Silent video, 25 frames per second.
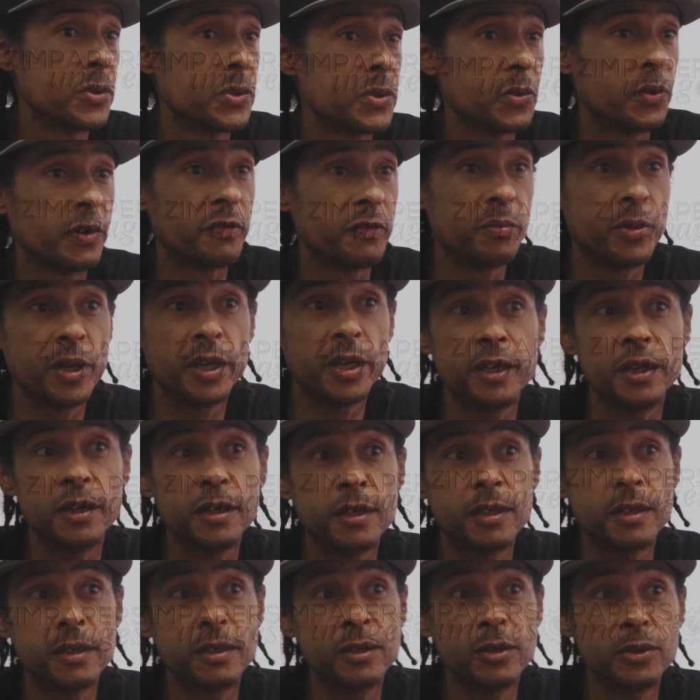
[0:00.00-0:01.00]
those who have made
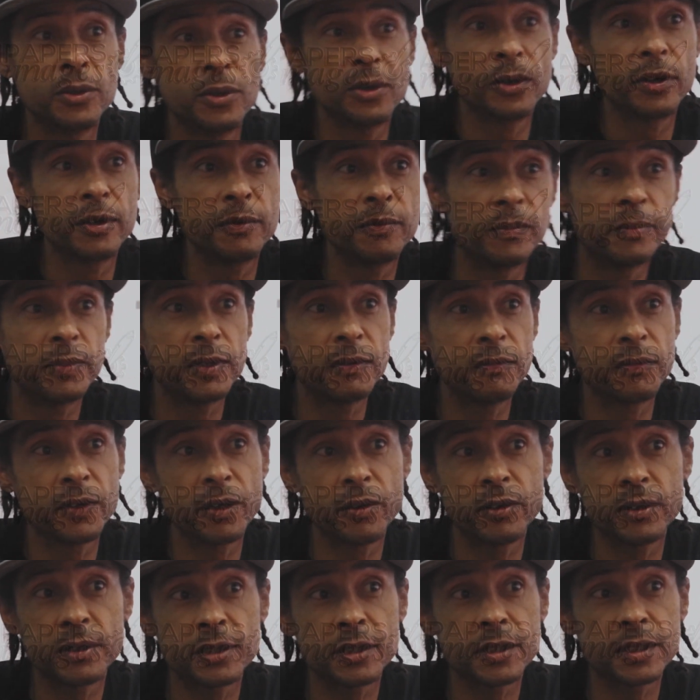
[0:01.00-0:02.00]
it, you know, and been
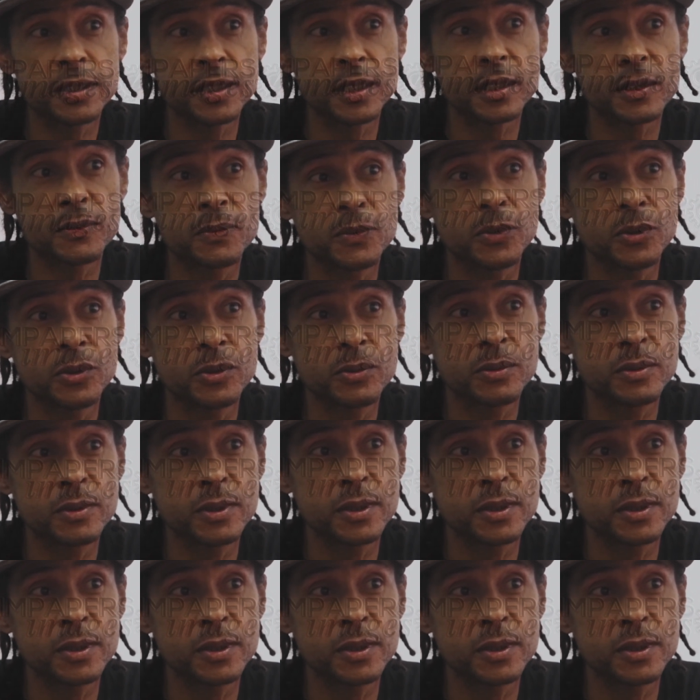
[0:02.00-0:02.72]
very successful,